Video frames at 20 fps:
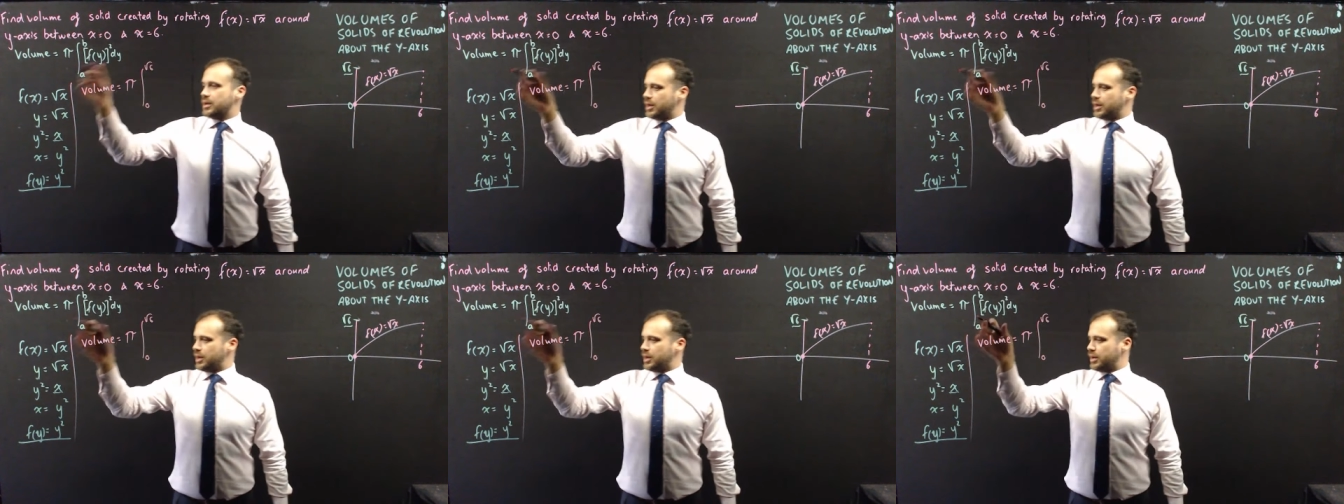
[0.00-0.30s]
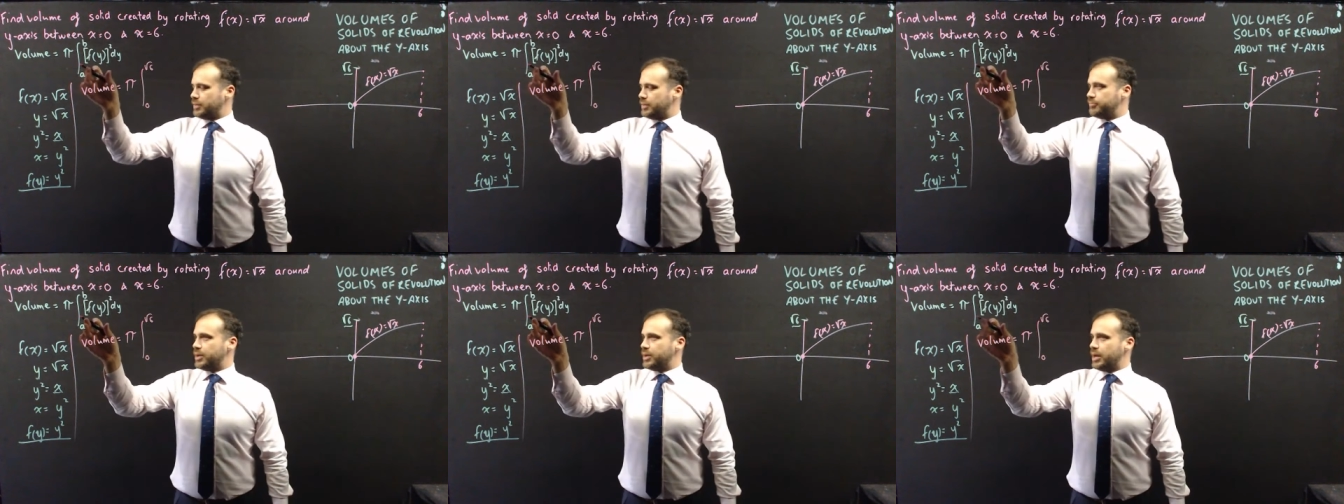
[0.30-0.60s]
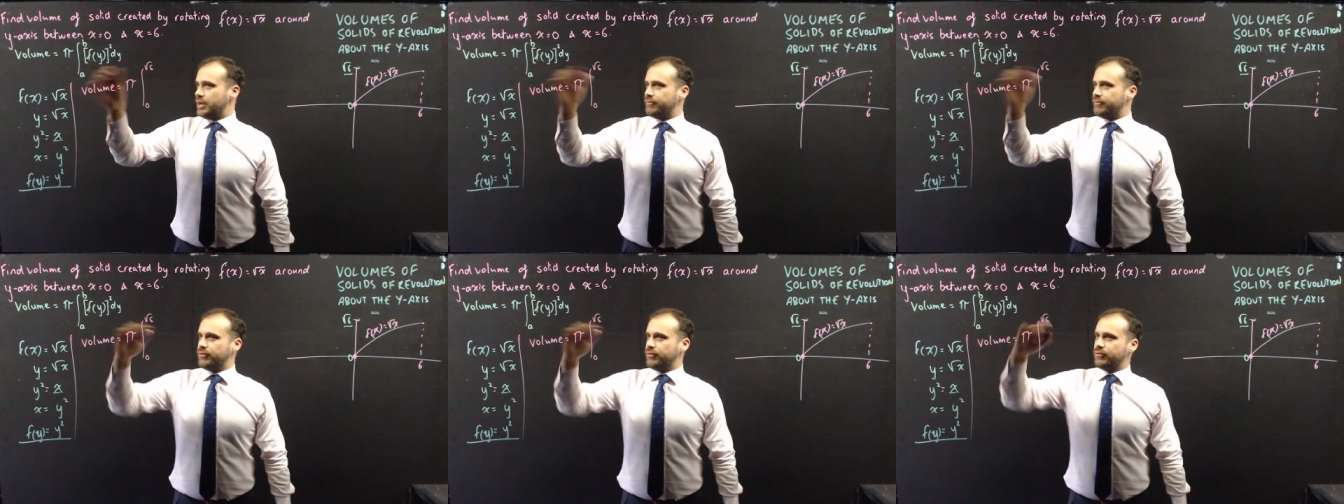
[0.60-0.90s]
um,
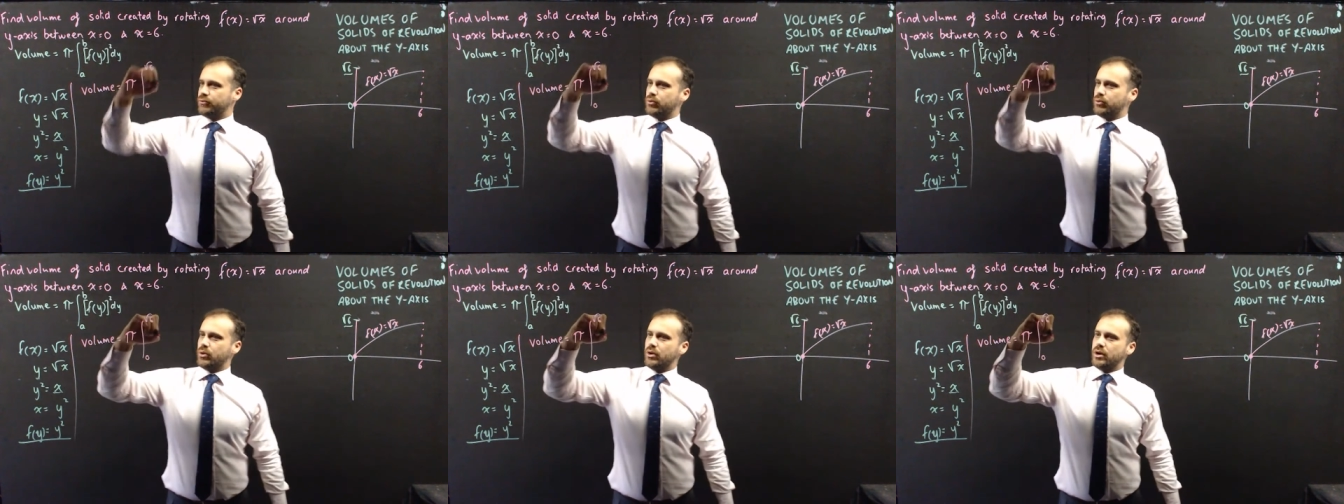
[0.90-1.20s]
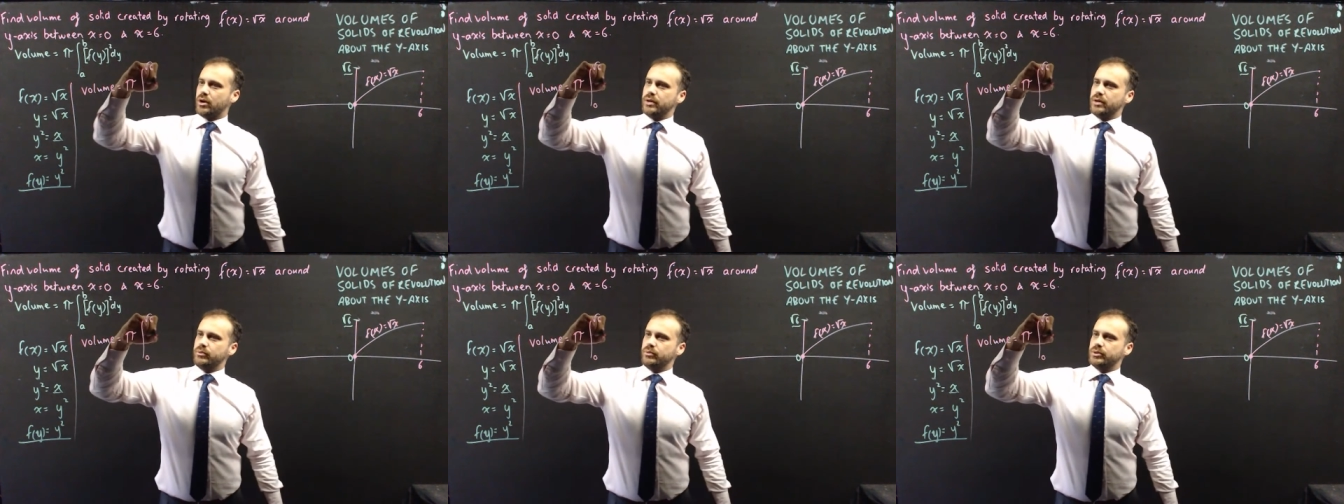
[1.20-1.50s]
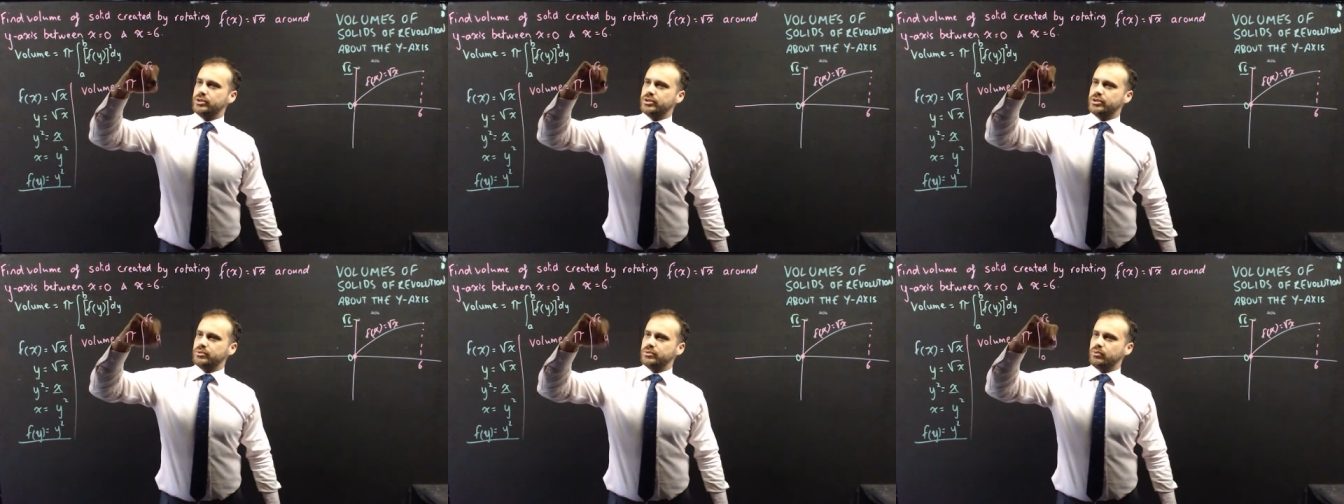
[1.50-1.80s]
f of y,
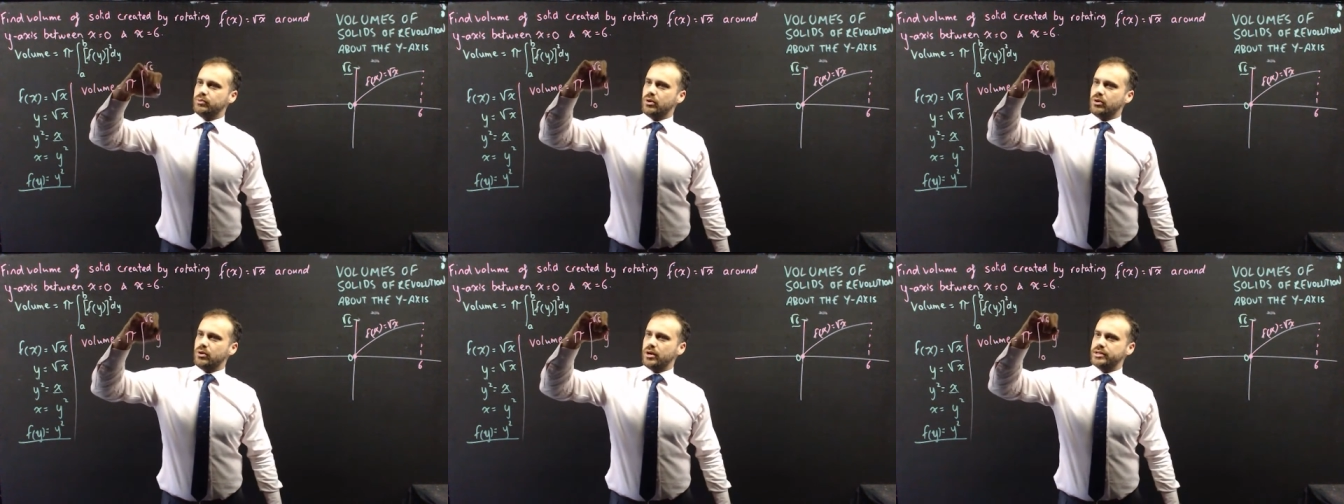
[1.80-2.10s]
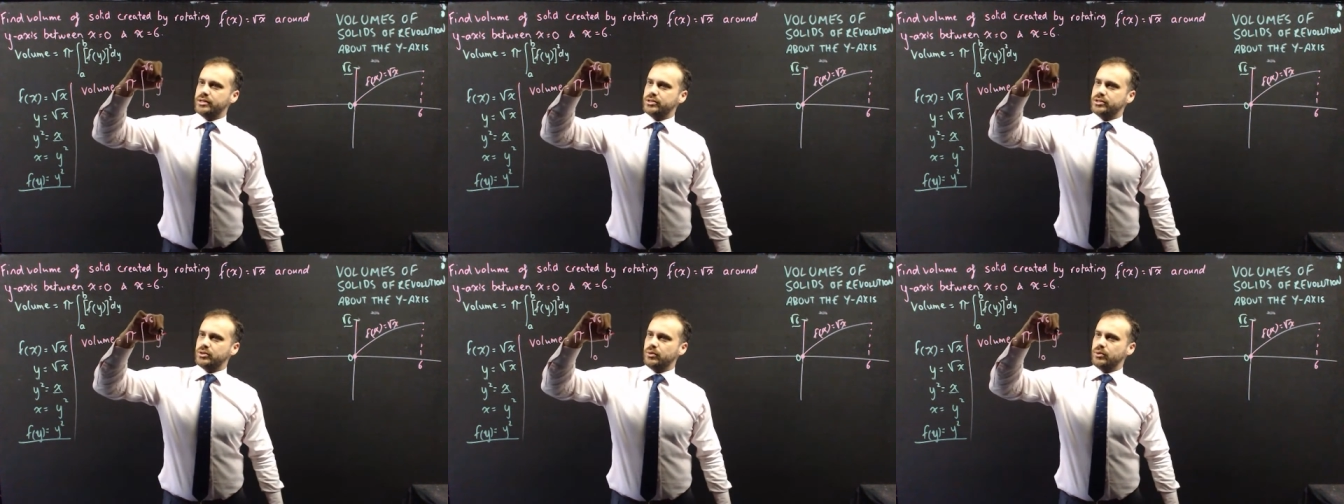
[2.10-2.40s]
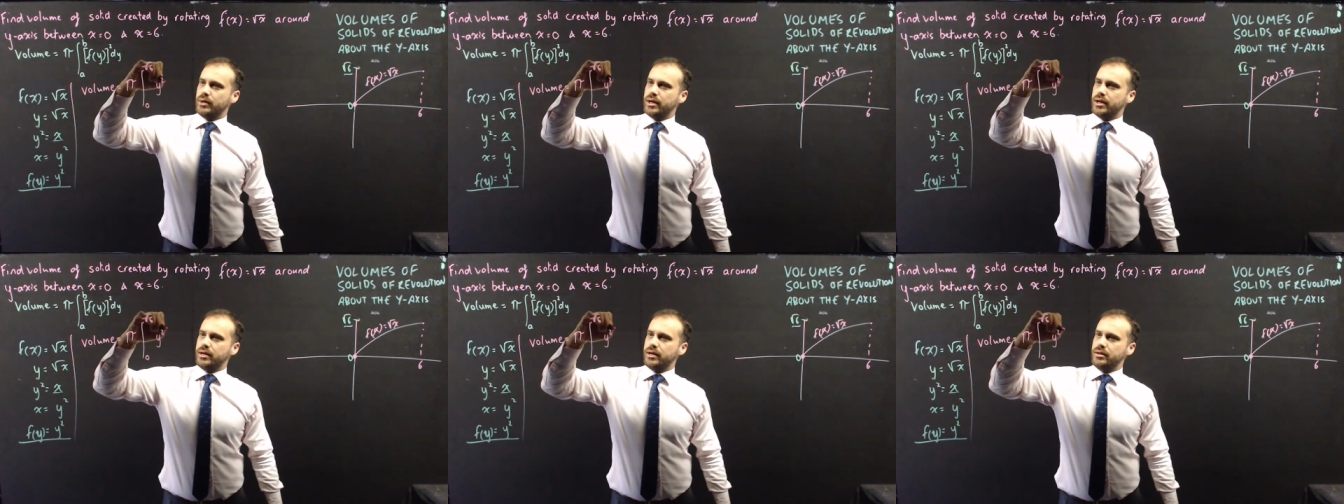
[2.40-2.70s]
which is y
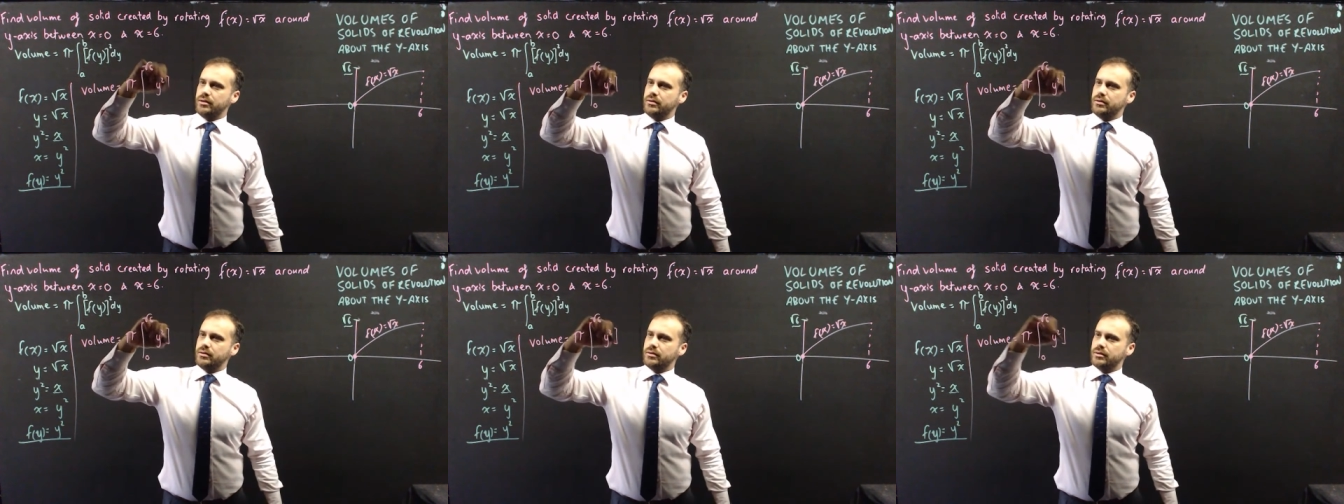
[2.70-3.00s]
squared,